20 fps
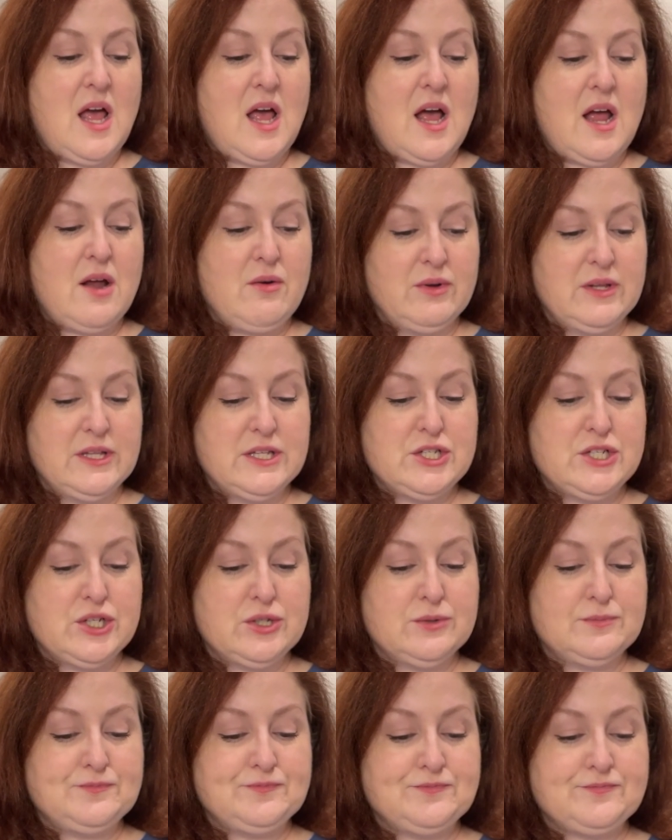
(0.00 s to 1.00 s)
I really
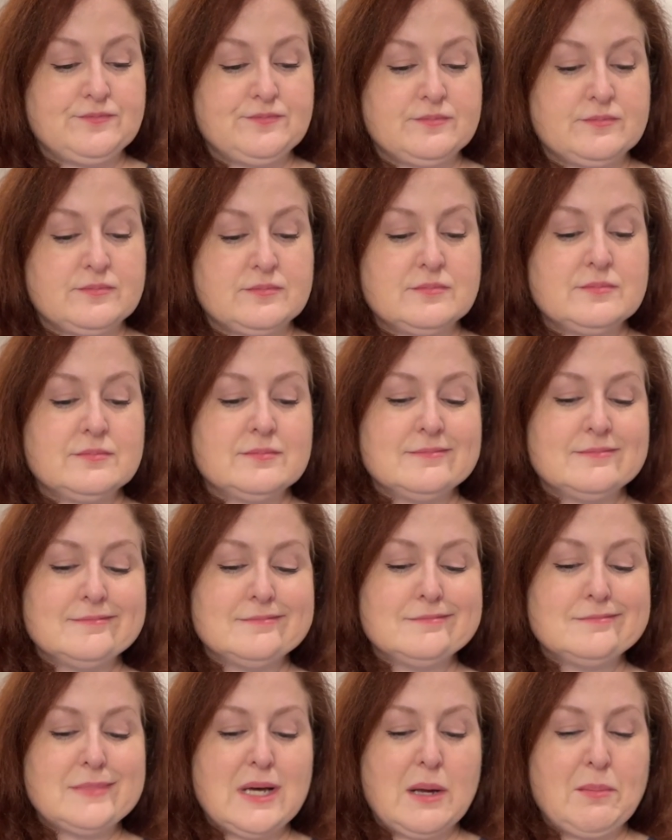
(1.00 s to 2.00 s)
do.
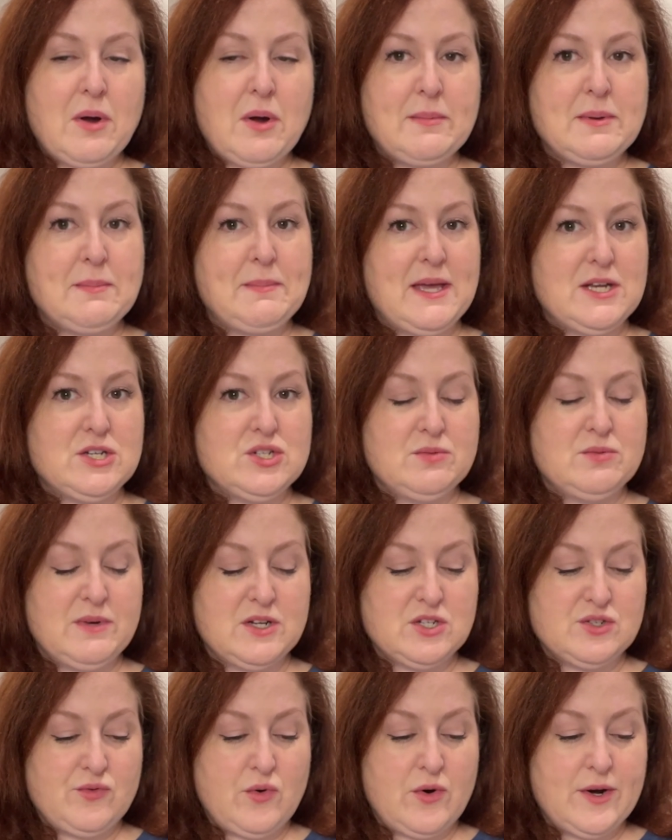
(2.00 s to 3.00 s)
I probably paid too
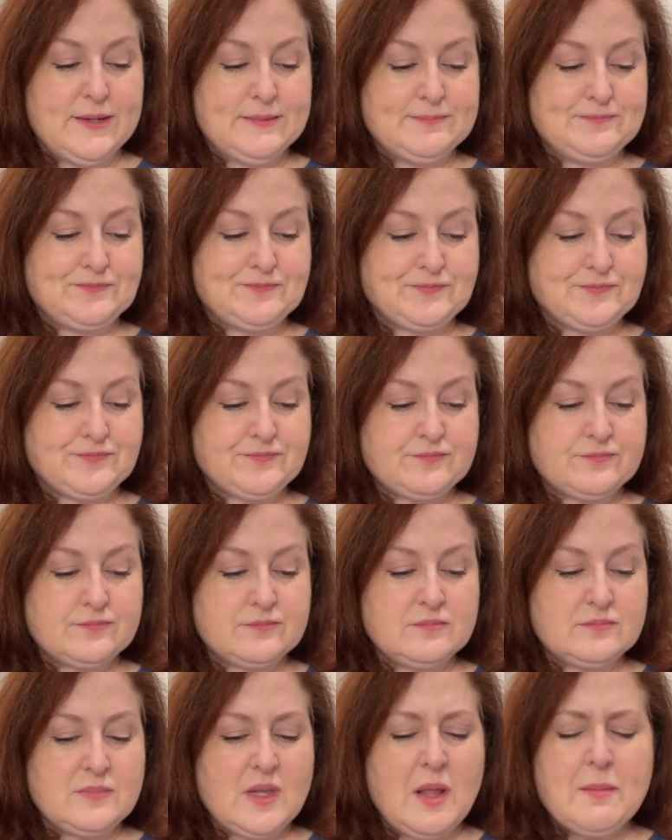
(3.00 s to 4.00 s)
much for it.
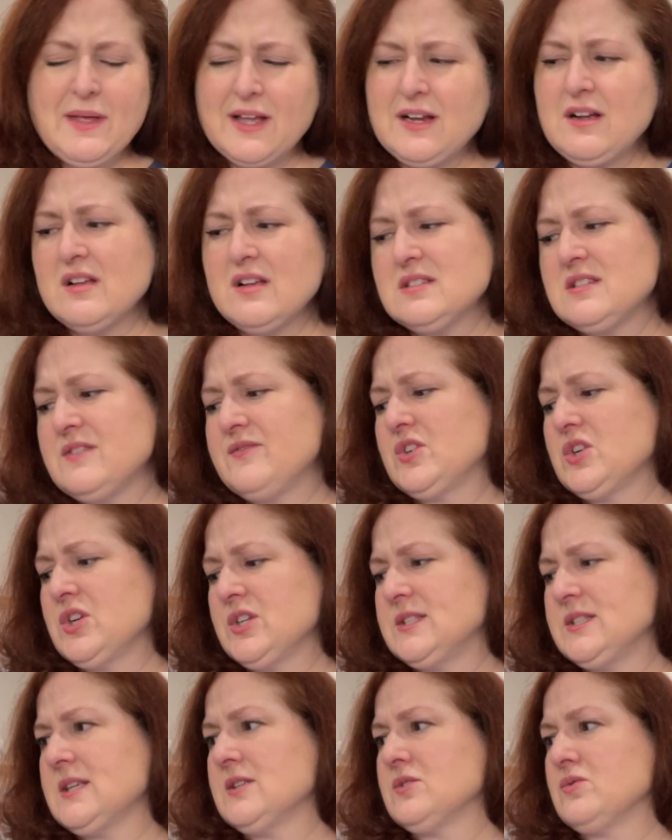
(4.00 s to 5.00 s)
My cost of
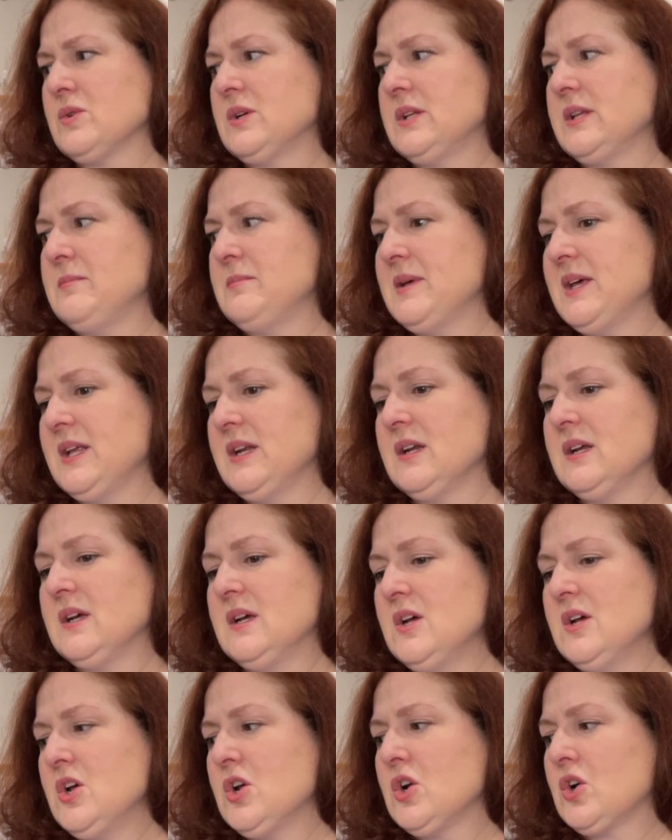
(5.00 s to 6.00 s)
goods has really been
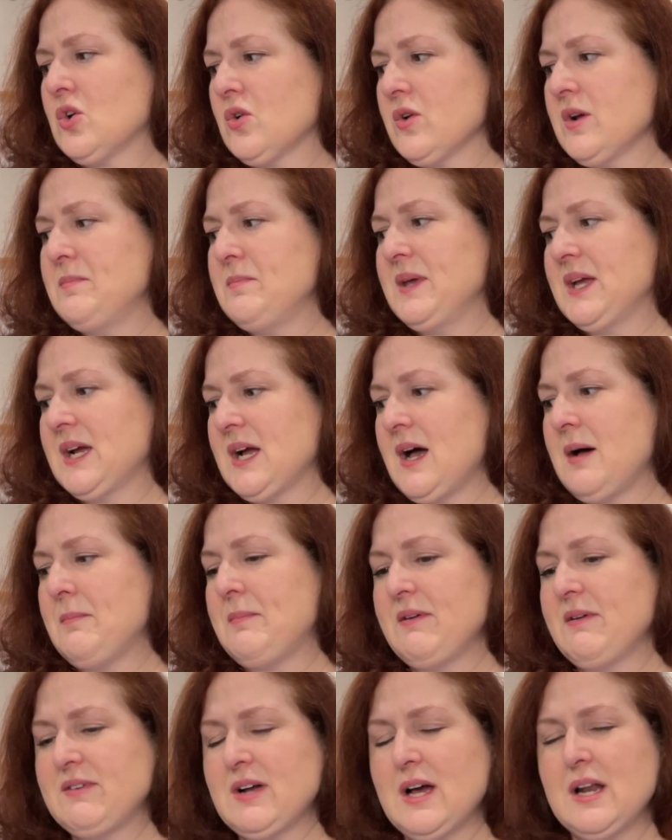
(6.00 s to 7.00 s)
creeping up.
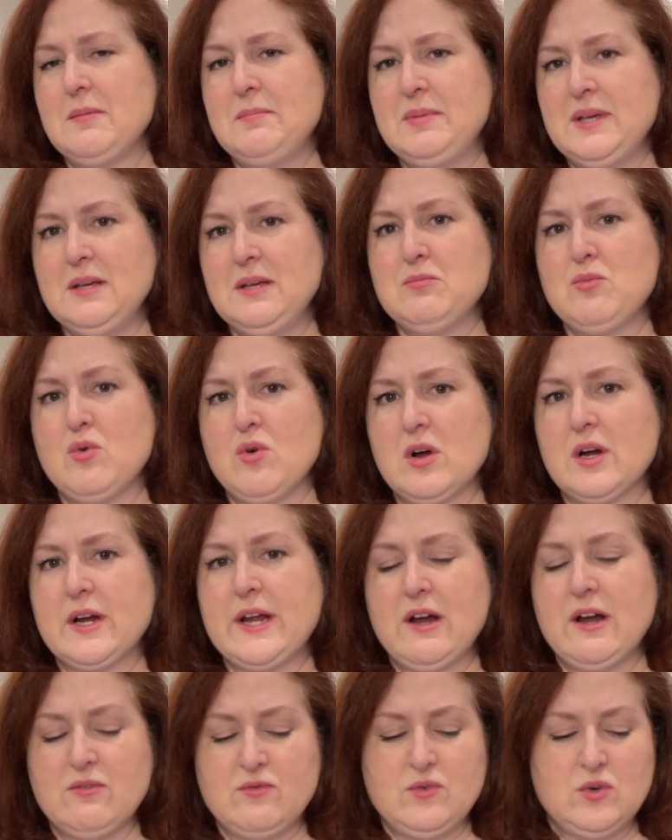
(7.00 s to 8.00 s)
I've got to be more
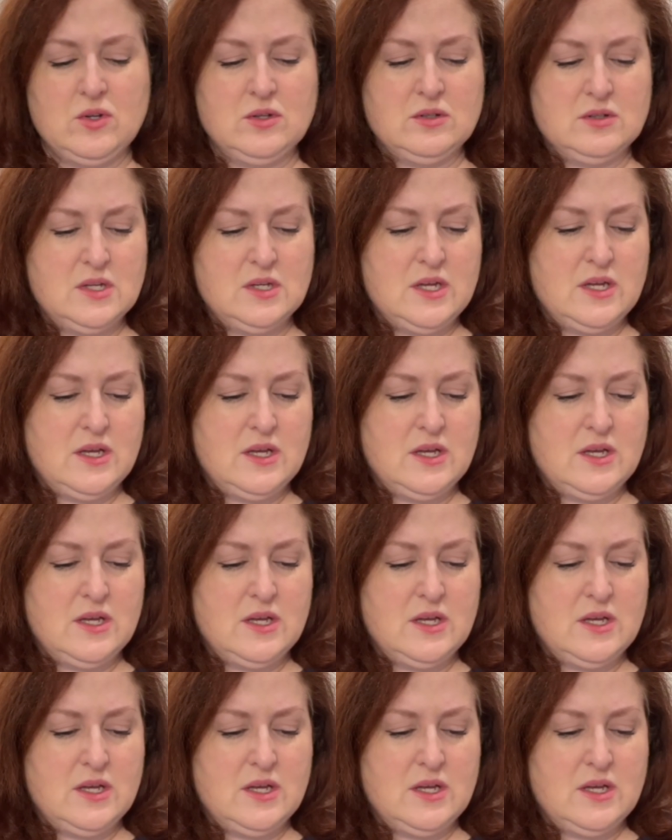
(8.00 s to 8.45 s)
careful.